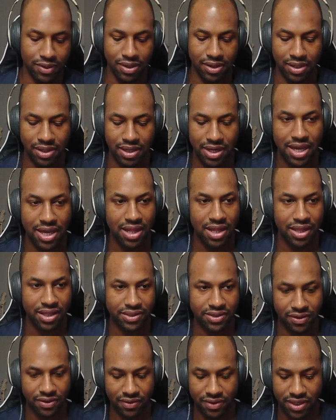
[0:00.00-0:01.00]
Now let's
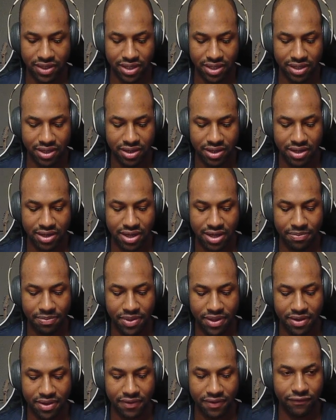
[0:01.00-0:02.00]
go here,
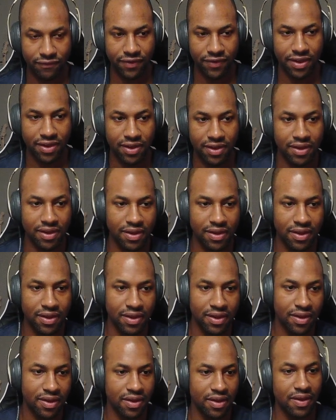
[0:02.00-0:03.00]

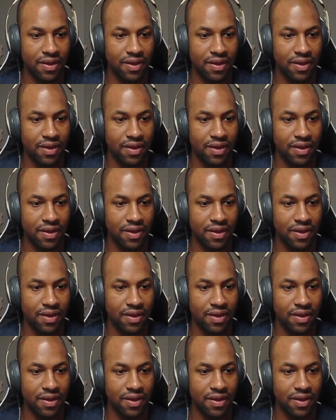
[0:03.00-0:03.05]
and